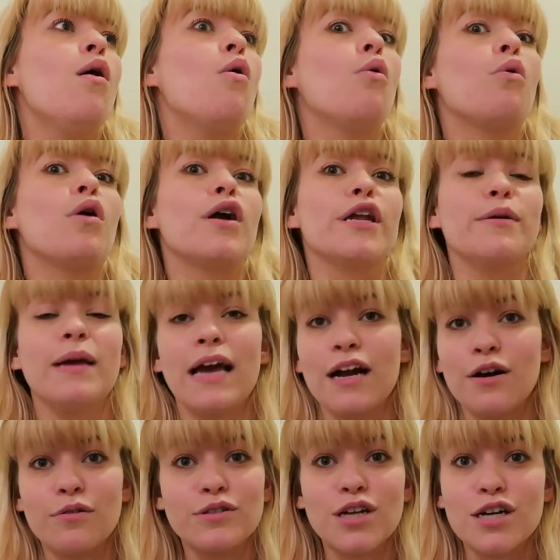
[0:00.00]
or you can't
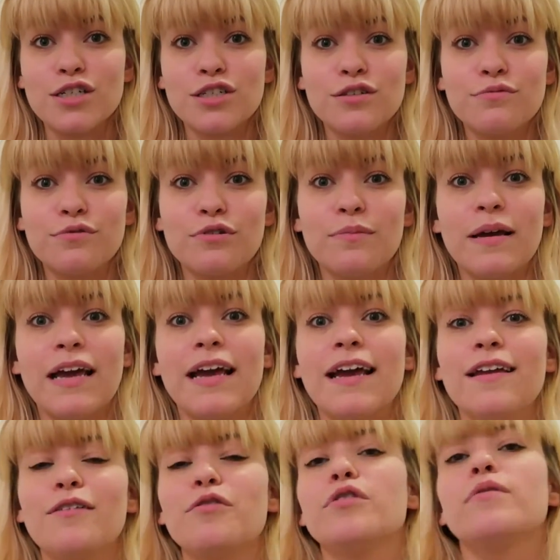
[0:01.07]
go talk to your
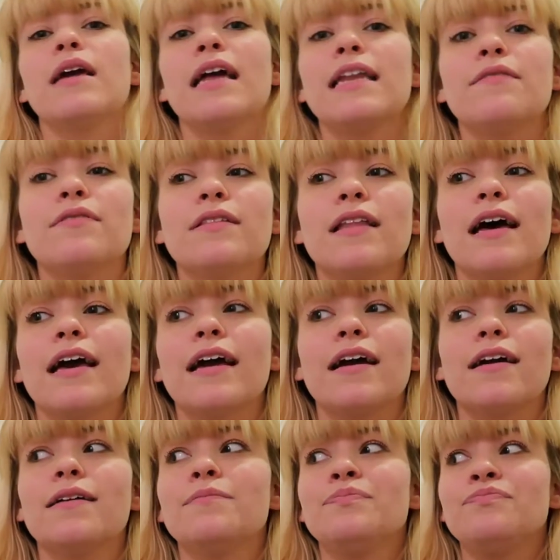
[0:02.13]
roommate, or you can't even like